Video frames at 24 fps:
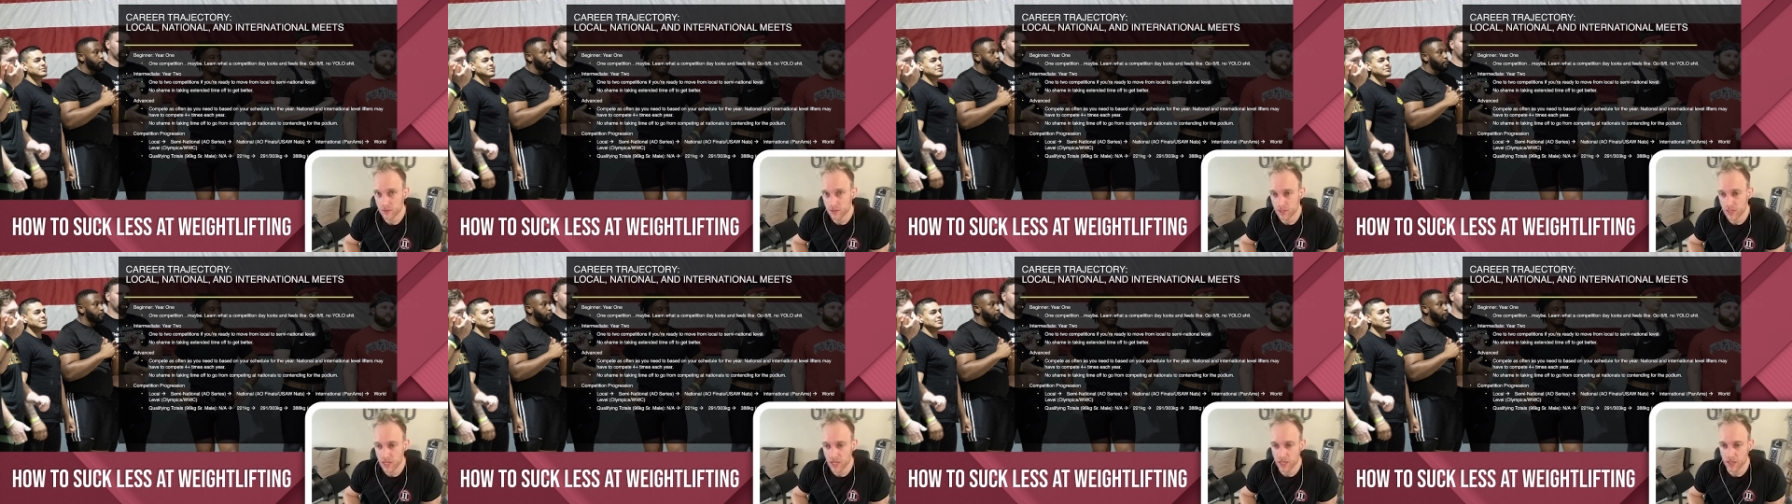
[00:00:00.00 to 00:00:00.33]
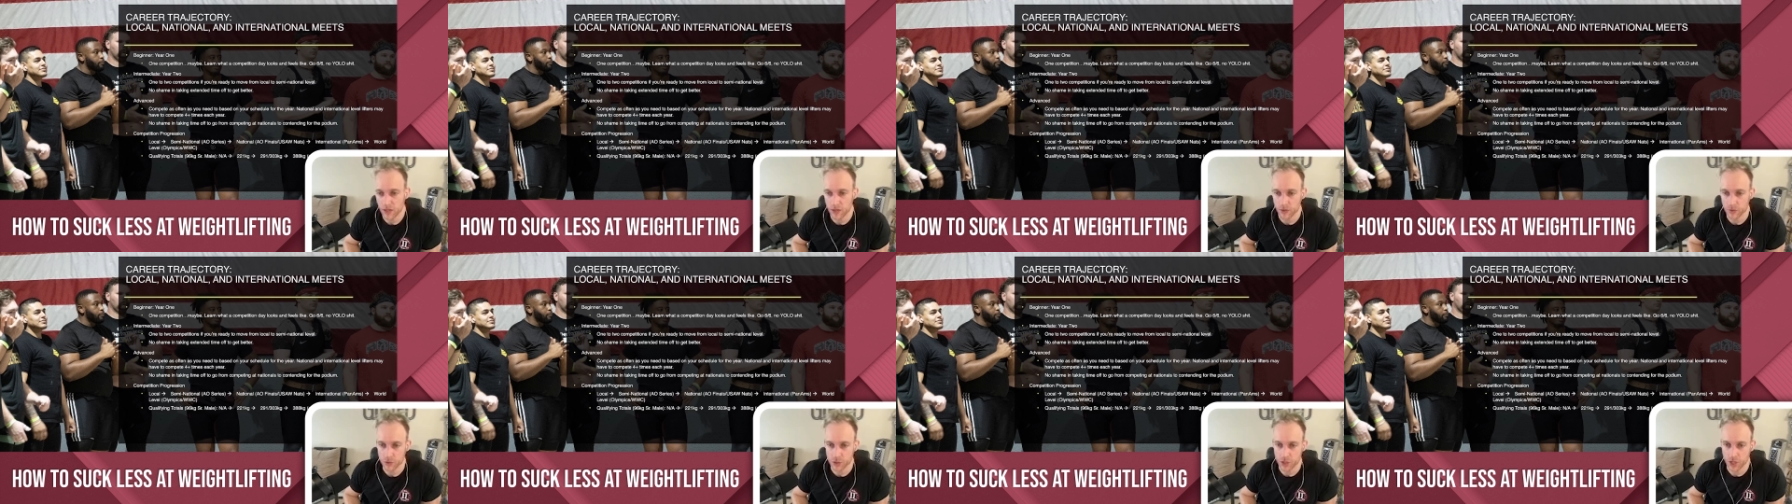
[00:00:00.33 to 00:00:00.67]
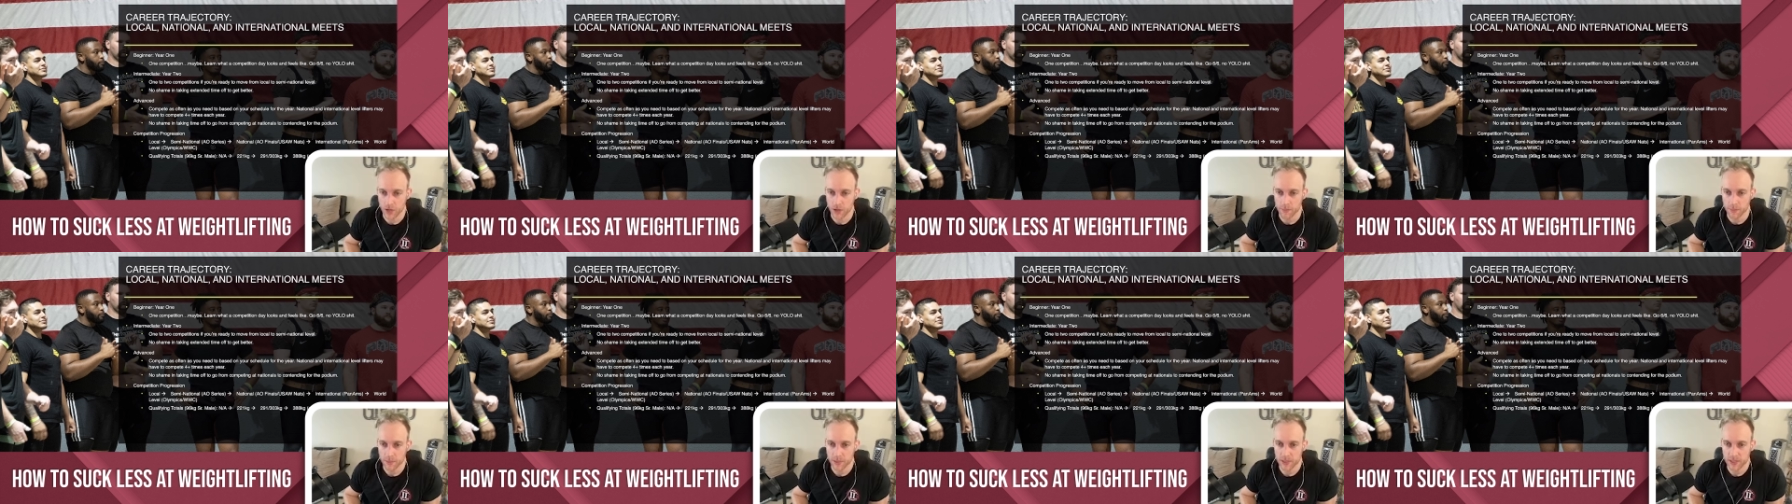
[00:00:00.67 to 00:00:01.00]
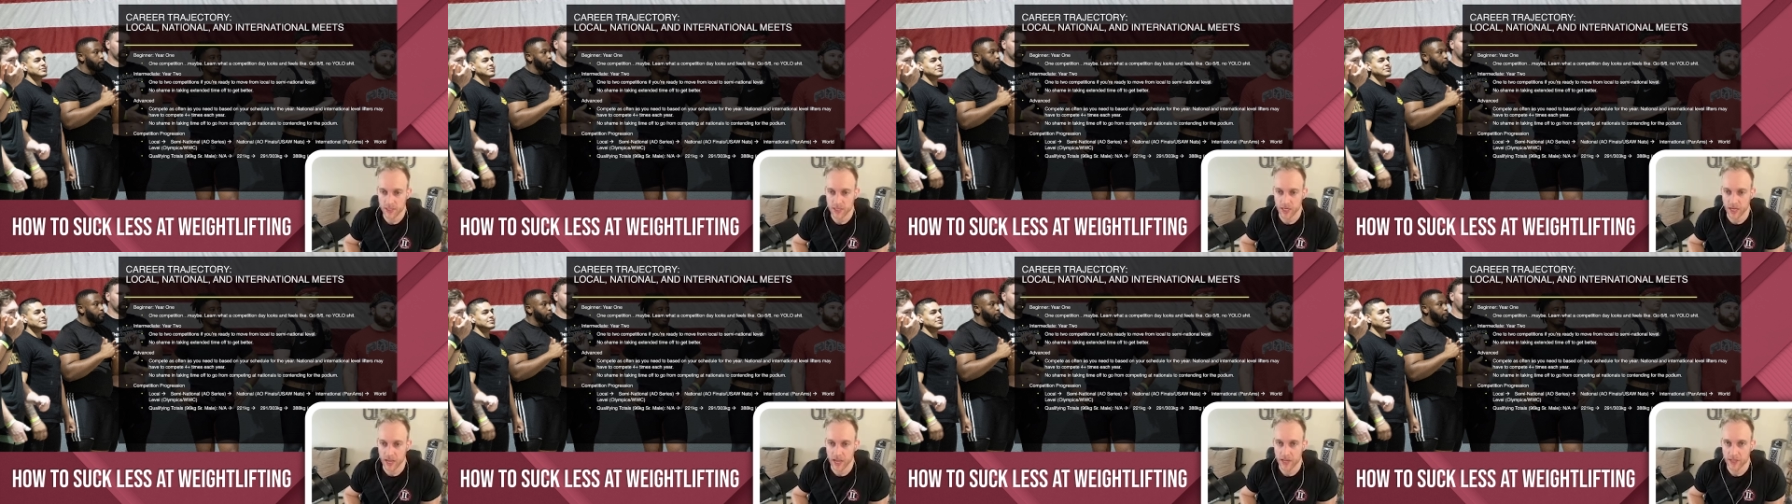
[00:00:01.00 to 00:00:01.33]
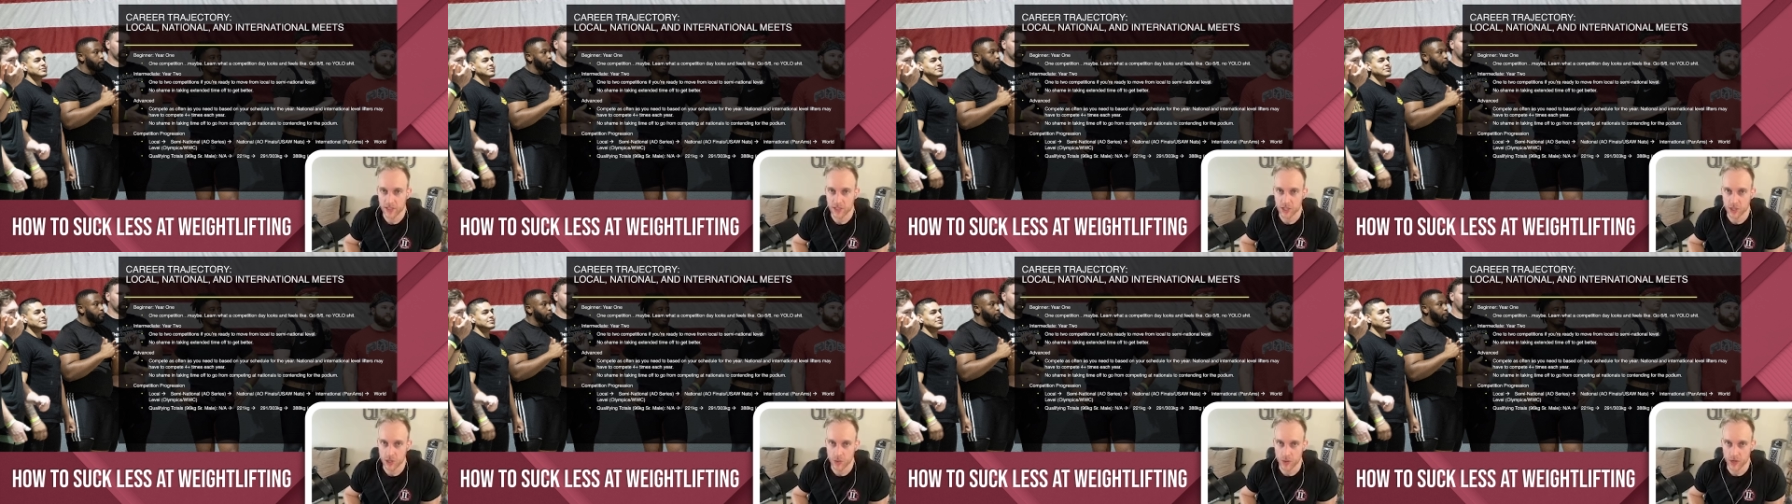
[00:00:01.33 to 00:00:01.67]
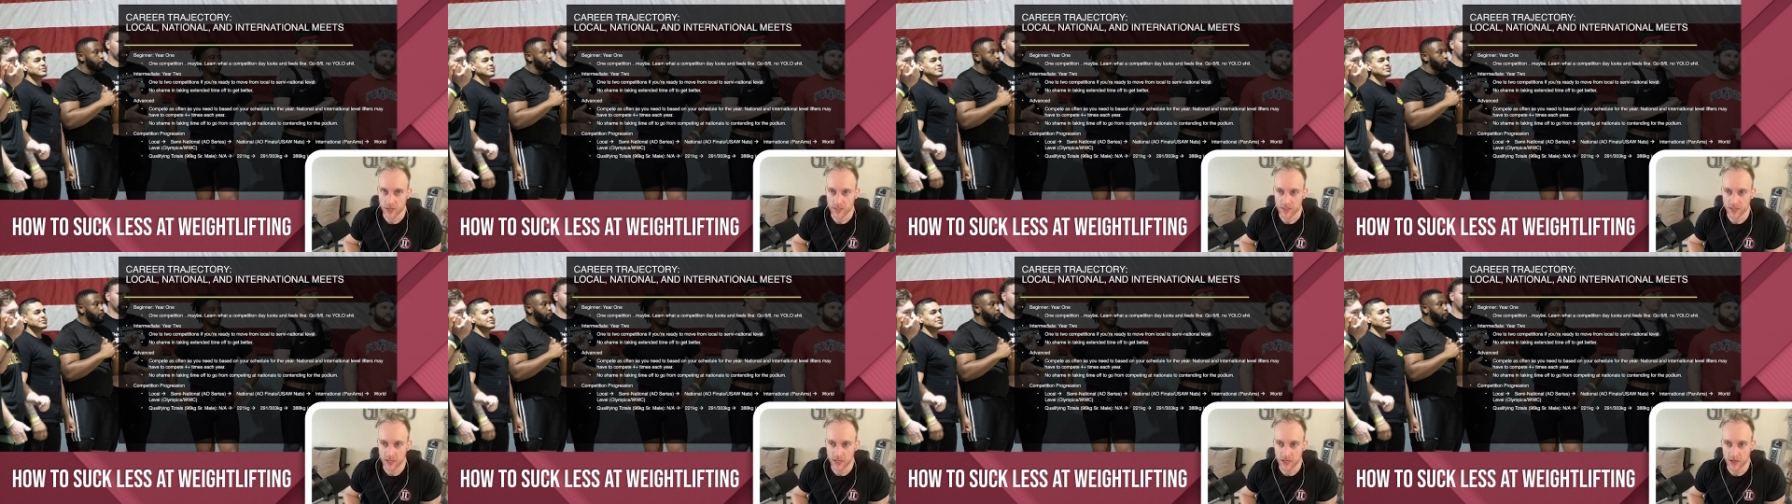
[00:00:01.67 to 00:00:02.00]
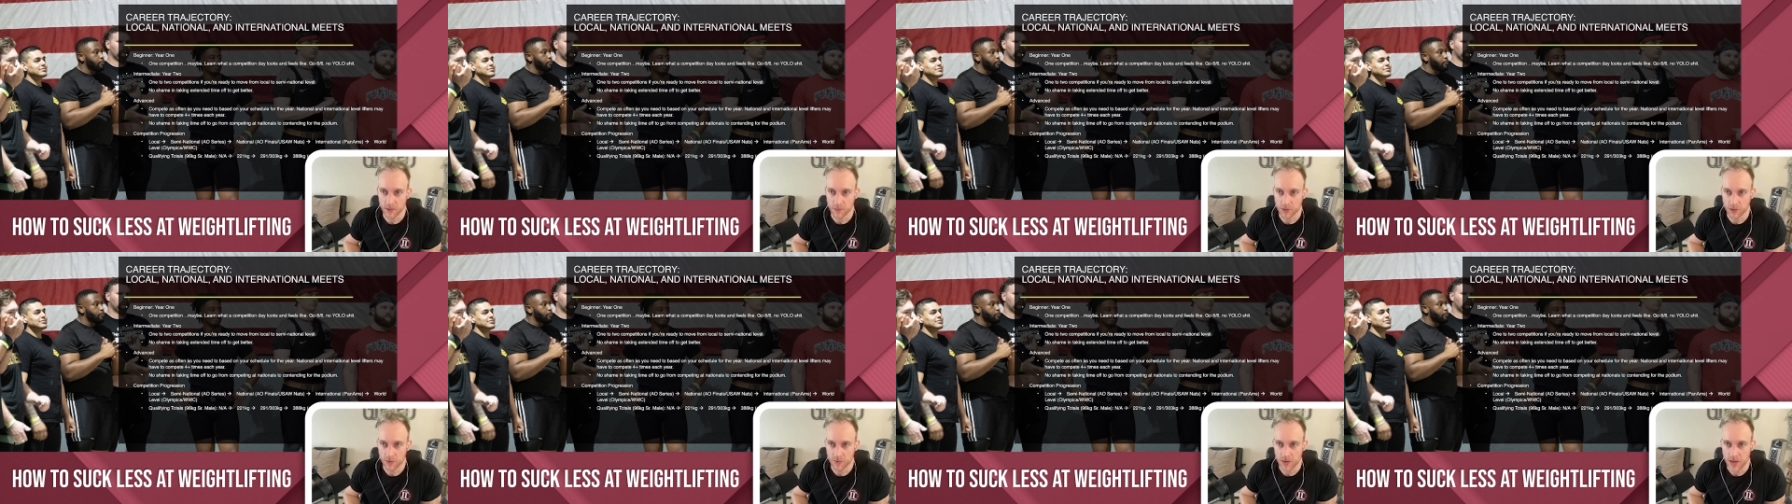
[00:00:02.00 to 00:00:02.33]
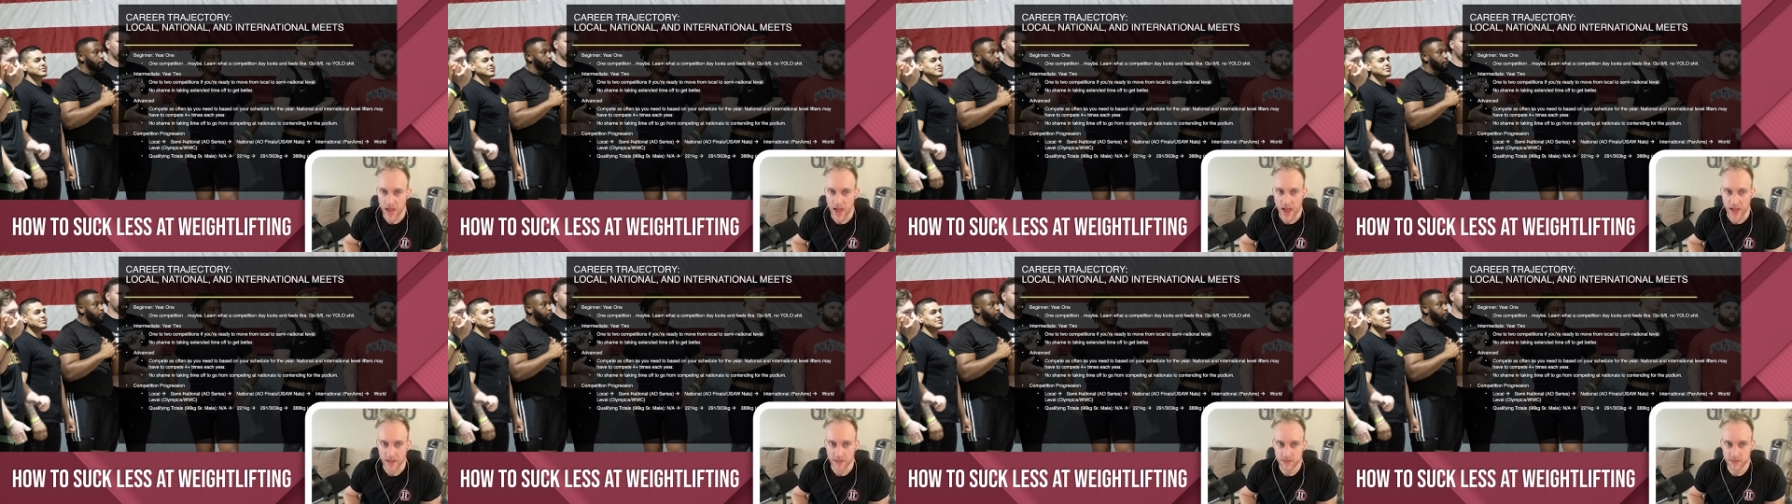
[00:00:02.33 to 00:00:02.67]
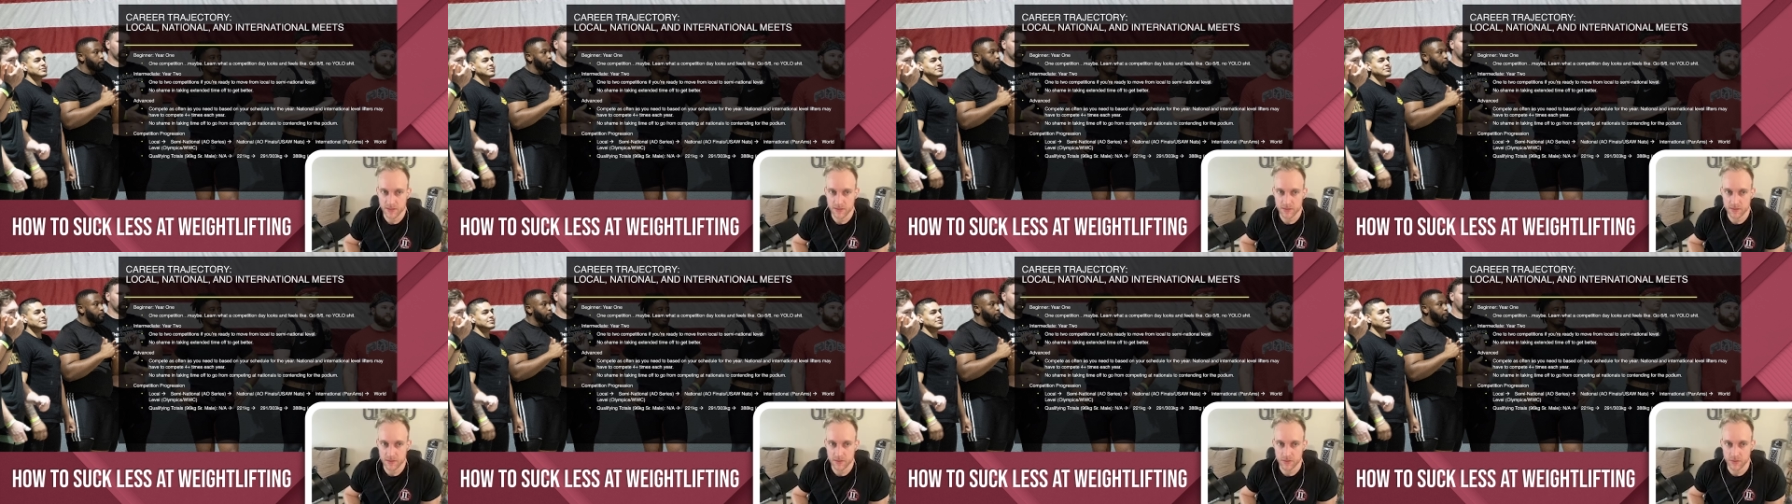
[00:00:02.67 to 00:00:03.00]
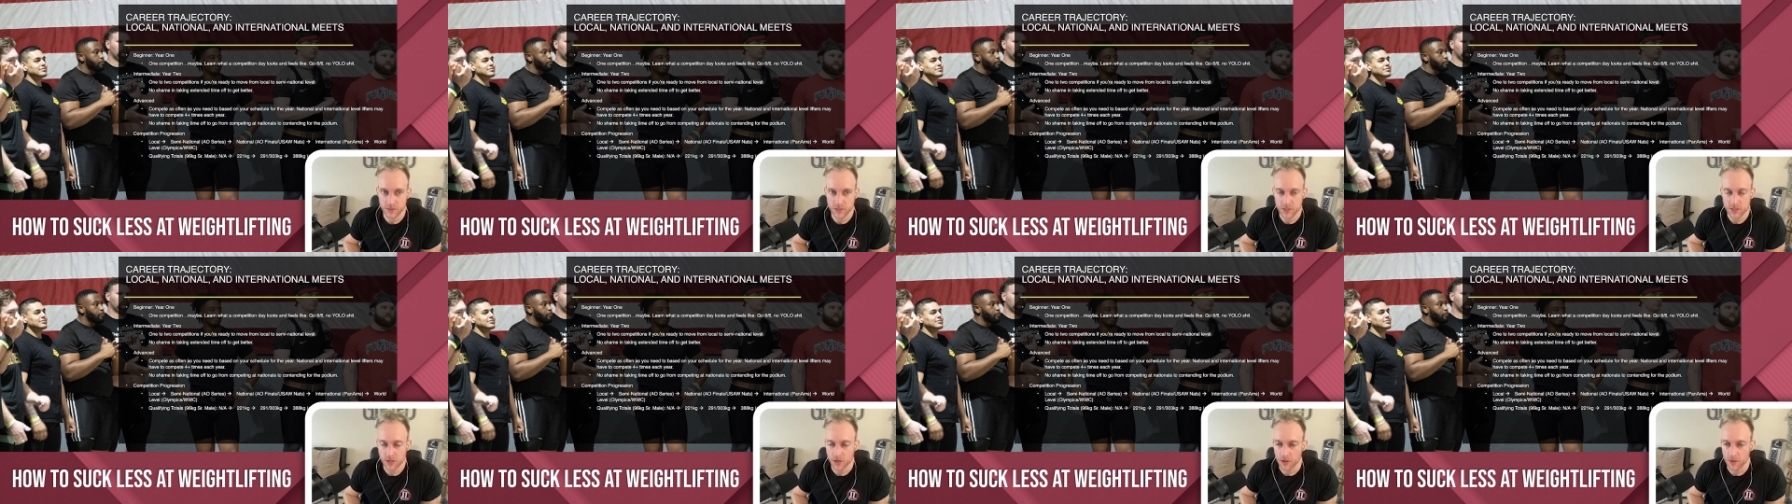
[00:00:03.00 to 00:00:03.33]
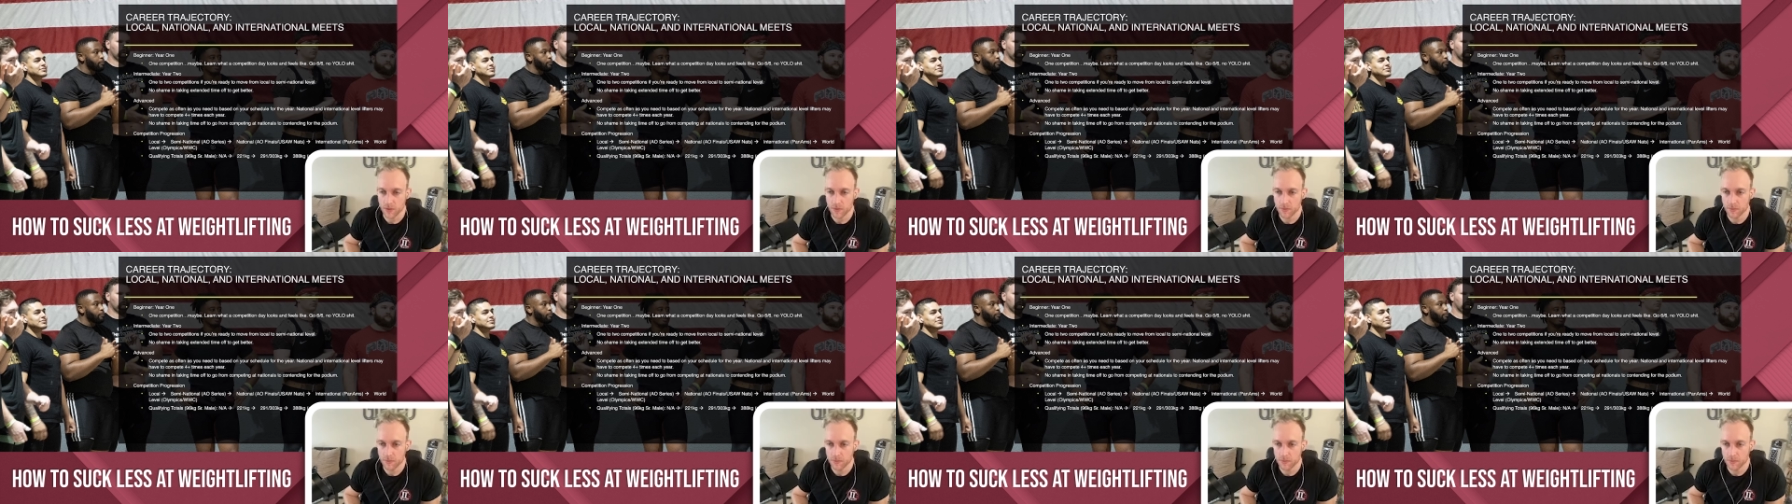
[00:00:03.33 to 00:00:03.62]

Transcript: kilo jump to get to USAW Nats. So these are